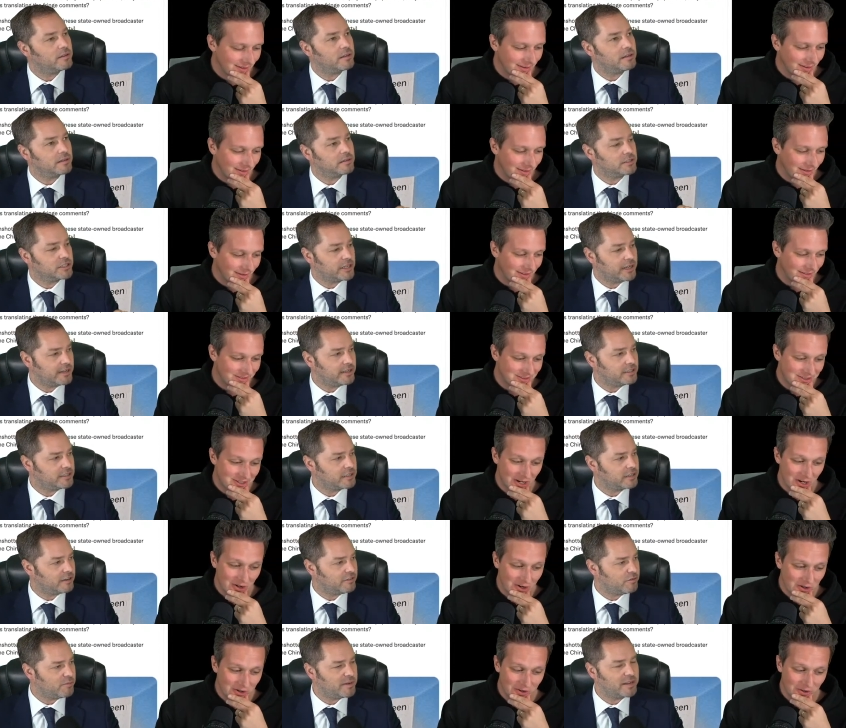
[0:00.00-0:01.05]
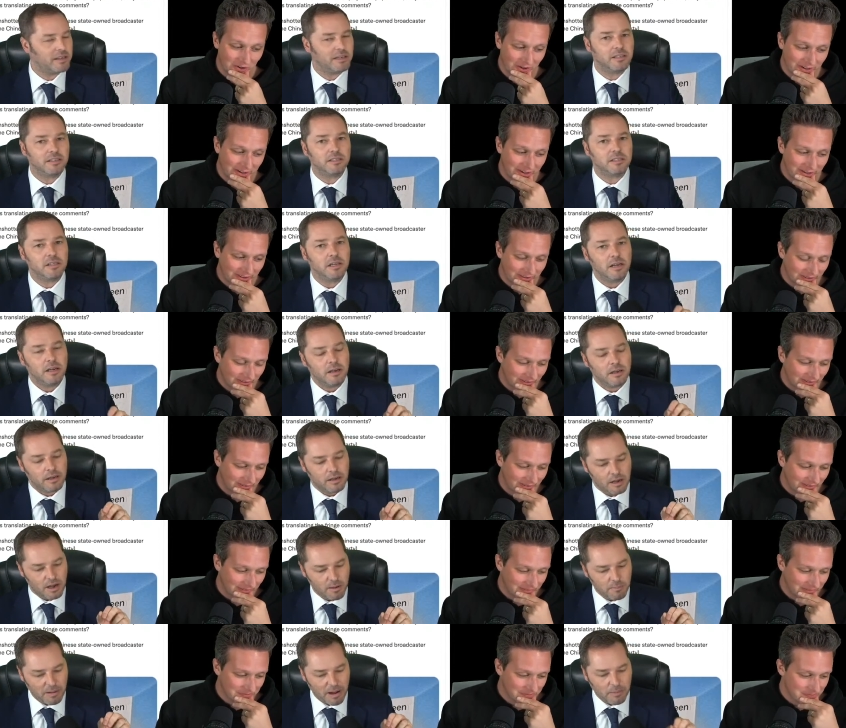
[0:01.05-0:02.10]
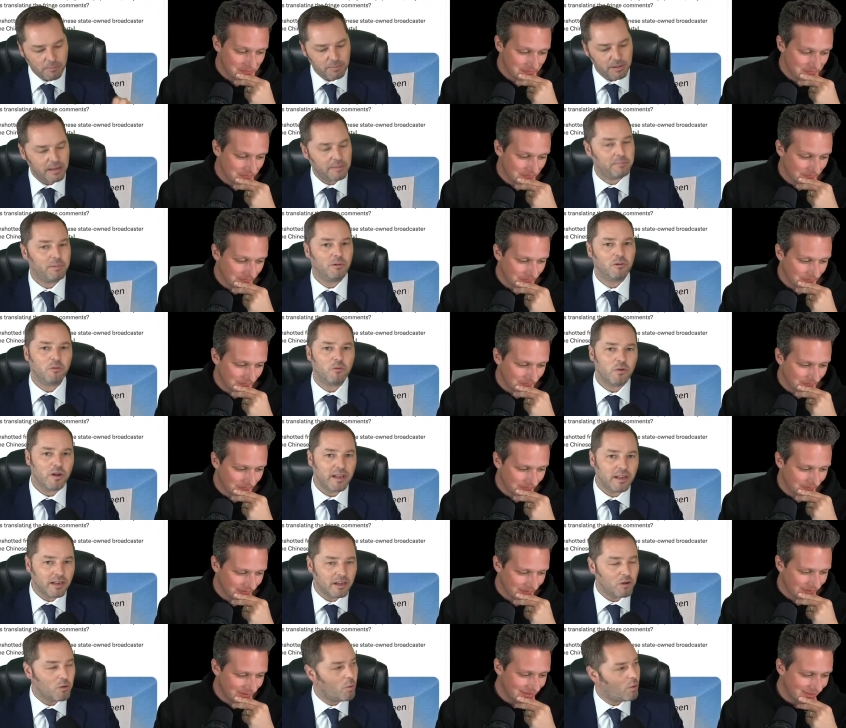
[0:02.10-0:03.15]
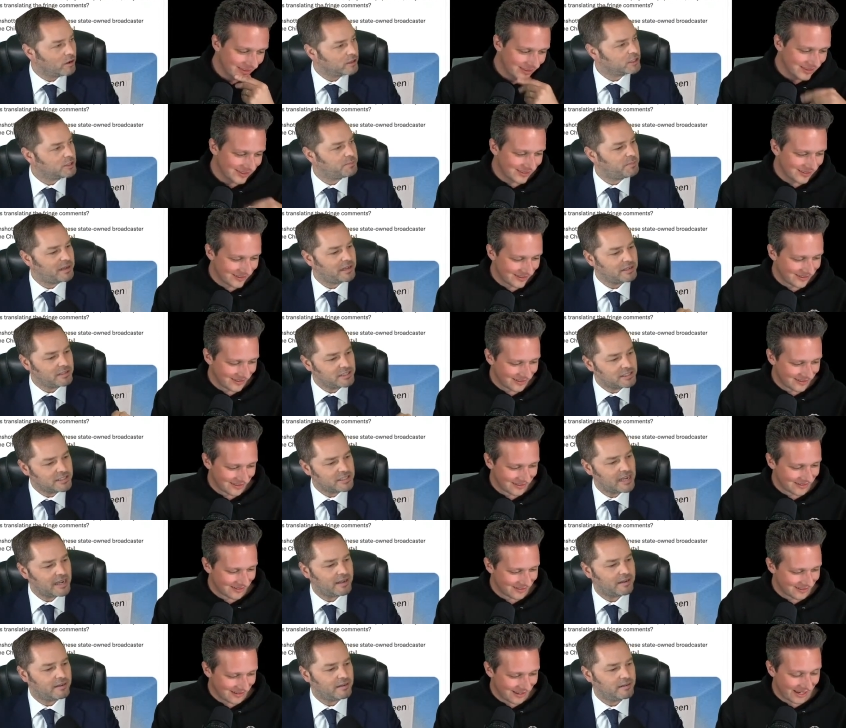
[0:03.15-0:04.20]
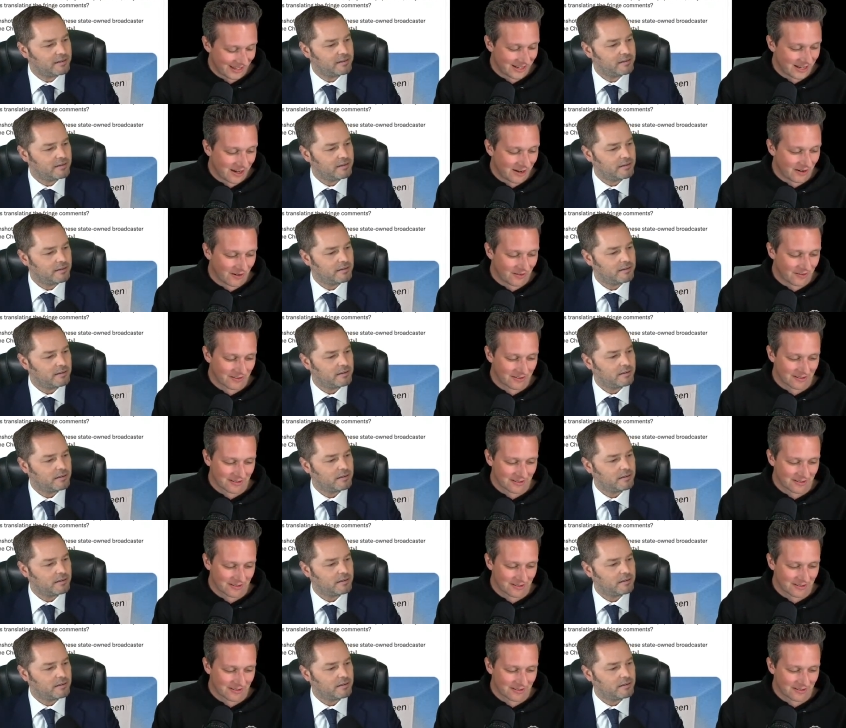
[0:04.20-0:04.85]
Speaker 1: the Chinese Dude. government is about people reading what's being said? I know.